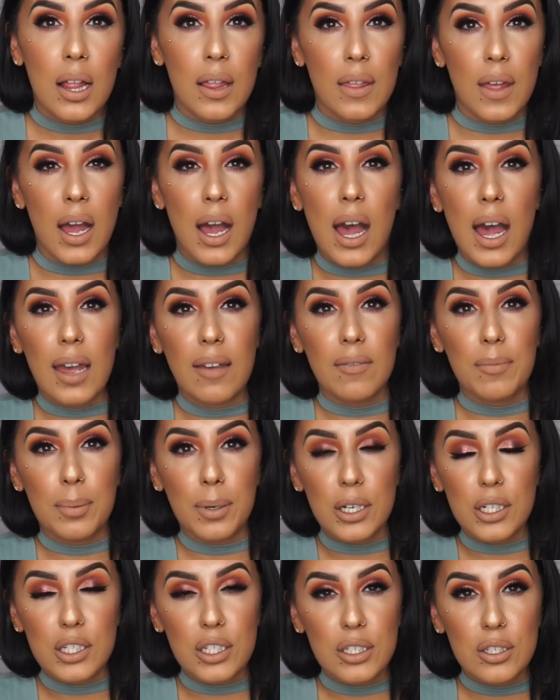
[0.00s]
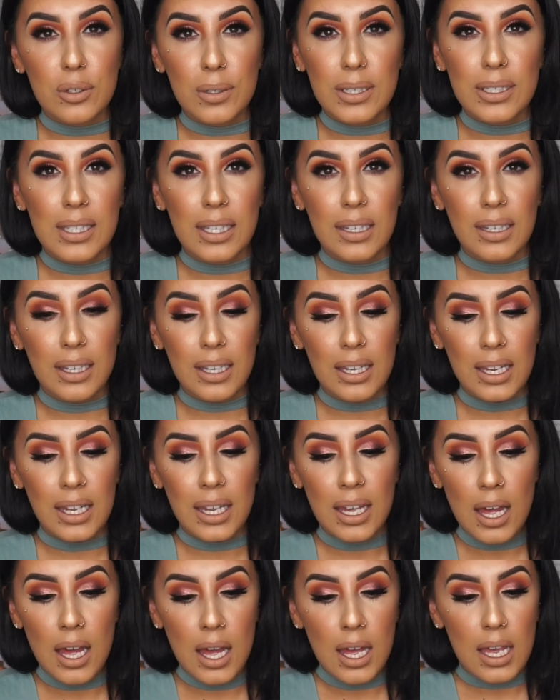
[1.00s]
that I've purchased recently.
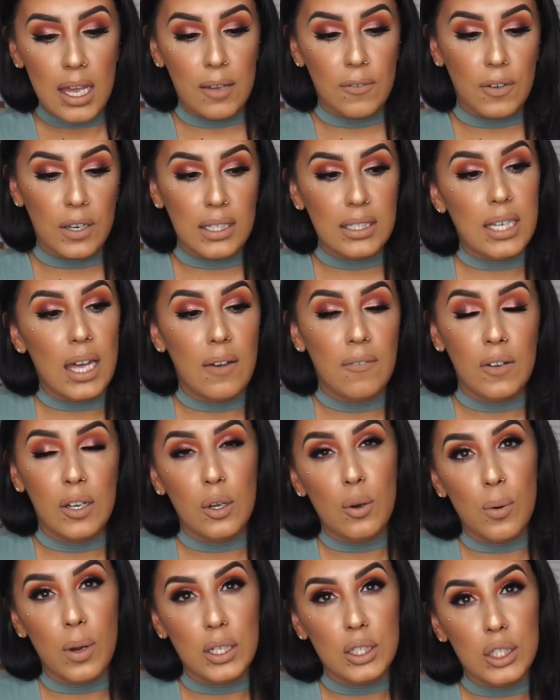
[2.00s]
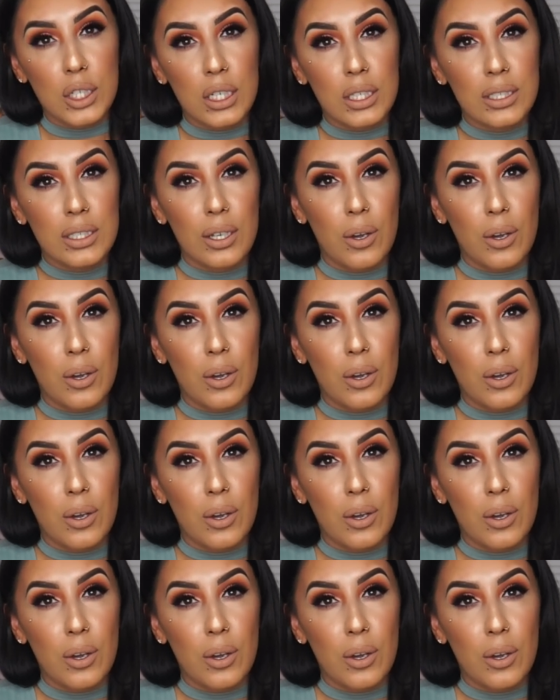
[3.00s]
If you guys have any questions,